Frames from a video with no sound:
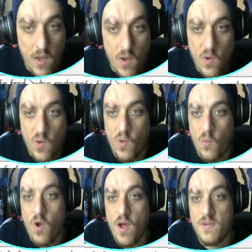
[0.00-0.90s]
And what
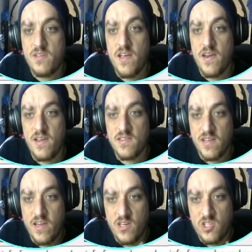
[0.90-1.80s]
happens then is
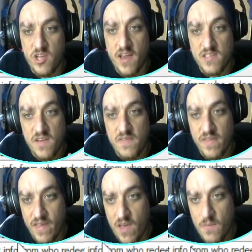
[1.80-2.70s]
it checks if the
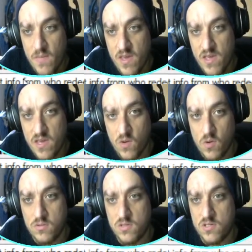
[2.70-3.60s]
game
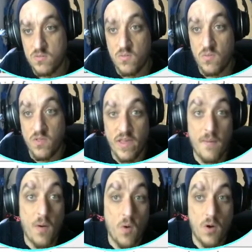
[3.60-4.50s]
equals the game I
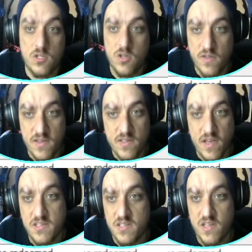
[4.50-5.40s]
want. So in this case,
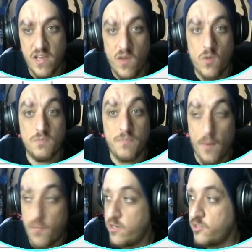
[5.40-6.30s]
it equals
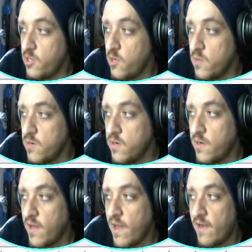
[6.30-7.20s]
Barbie Is You.
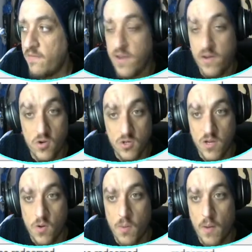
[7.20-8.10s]
And if it does equal
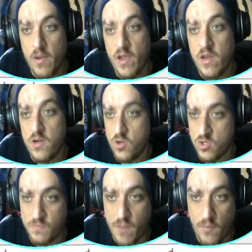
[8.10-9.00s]
Barbie, it does
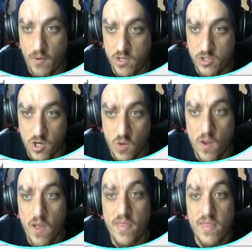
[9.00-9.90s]
Barbie Is You,
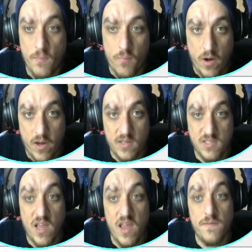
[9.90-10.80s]
then breaks.
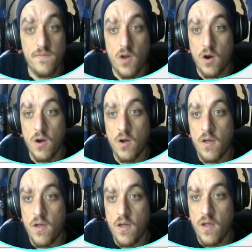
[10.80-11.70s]
If not,
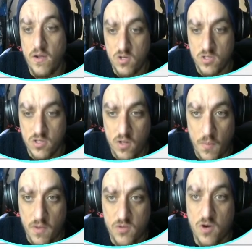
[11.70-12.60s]
it does
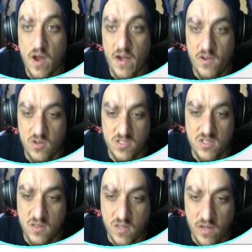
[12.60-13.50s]
OBS RAW and it does
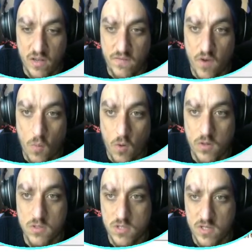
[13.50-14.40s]
the default one.
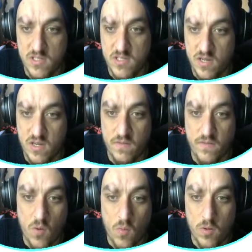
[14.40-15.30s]
So this is the default one.